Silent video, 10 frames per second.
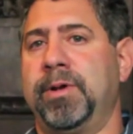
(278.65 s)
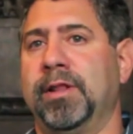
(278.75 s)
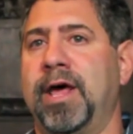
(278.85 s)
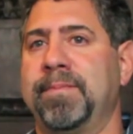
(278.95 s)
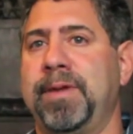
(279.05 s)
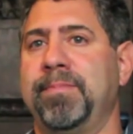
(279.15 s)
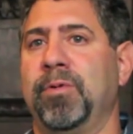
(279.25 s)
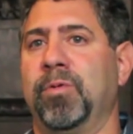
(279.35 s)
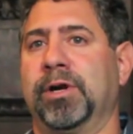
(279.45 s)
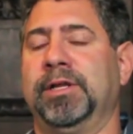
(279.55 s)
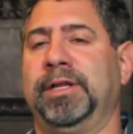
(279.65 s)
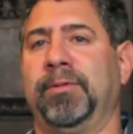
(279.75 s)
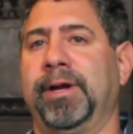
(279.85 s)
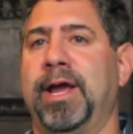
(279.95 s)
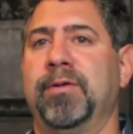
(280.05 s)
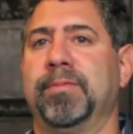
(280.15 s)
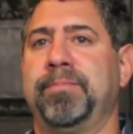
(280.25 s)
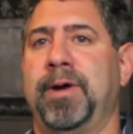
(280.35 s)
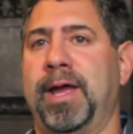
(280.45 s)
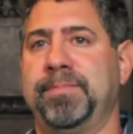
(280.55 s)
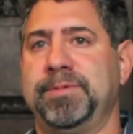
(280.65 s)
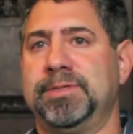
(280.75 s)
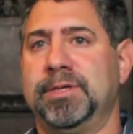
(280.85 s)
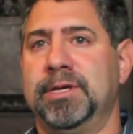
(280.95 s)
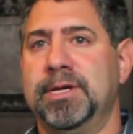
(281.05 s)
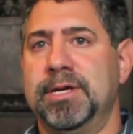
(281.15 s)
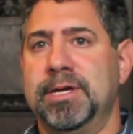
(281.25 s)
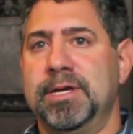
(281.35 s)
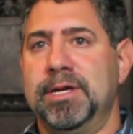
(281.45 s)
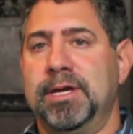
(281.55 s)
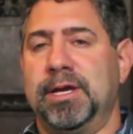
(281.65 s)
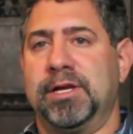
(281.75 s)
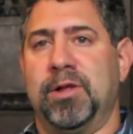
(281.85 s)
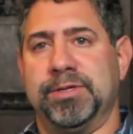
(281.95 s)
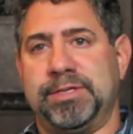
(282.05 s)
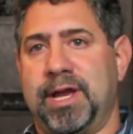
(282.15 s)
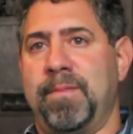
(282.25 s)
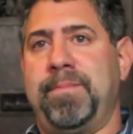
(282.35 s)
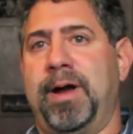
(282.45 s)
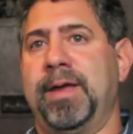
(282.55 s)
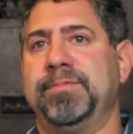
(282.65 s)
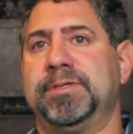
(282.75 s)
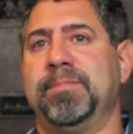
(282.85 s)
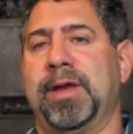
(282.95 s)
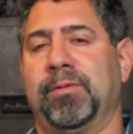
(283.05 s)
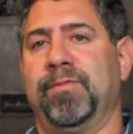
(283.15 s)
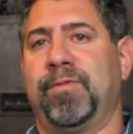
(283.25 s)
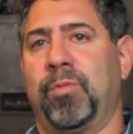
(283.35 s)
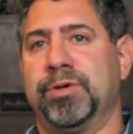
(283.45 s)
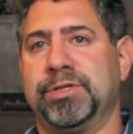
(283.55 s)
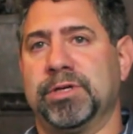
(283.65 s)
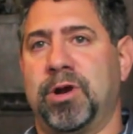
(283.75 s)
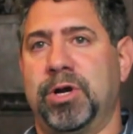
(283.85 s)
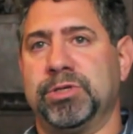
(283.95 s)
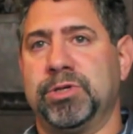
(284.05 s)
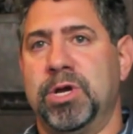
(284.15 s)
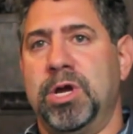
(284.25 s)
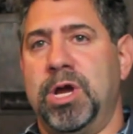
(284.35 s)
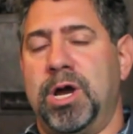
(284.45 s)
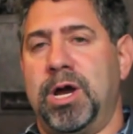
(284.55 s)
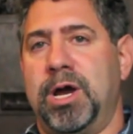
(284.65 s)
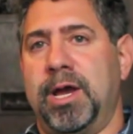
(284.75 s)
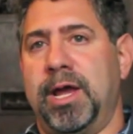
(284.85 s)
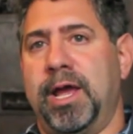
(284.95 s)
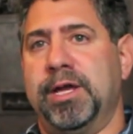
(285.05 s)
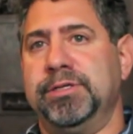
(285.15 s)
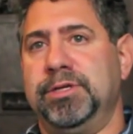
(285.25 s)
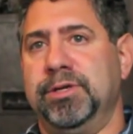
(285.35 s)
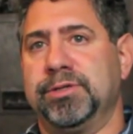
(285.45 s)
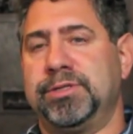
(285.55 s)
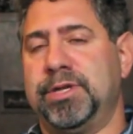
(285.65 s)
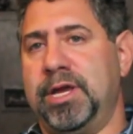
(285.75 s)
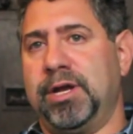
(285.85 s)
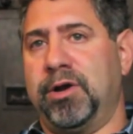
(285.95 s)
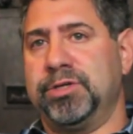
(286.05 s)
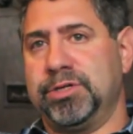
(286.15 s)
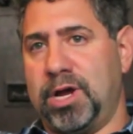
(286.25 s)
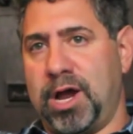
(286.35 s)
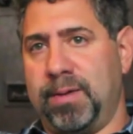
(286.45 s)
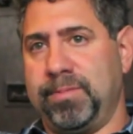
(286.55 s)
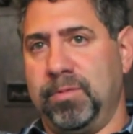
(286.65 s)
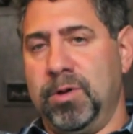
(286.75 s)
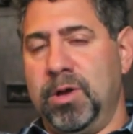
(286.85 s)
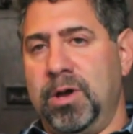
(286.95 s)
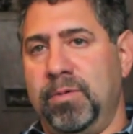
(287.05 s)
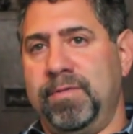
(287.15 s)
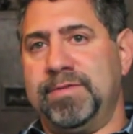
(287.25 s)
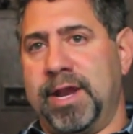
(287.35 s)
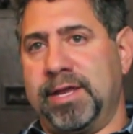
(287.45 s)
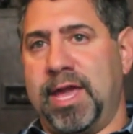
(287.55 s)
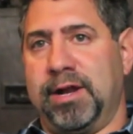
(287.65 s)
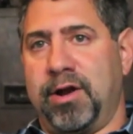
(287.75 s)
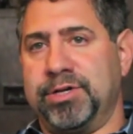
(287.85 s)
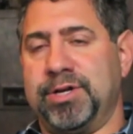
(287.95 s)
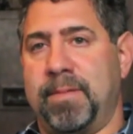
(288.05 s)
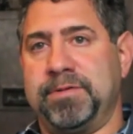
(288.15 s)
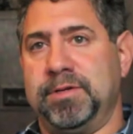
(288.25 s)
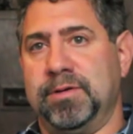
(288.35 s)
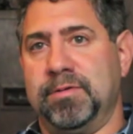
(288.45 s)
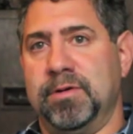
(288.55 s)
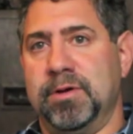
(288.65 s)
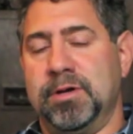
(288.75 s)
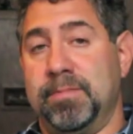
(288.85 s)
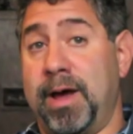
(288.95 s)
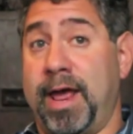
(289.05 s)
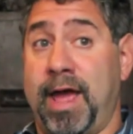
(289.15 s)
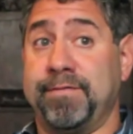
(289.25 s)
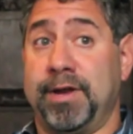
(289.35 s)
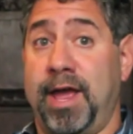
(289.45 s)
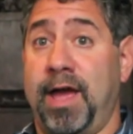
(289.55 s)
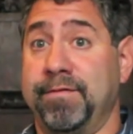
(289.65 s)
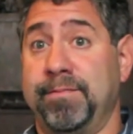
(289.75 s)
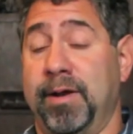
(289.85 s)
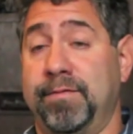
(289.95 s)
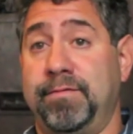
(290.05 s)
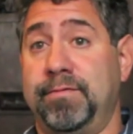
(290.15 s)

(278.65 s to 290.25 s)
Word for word: when a lot of people were clearing out pipes, closing out pipes to make room for more cigars, uh, as you'll see in our shop, we've dedicated our shop to about half and half. About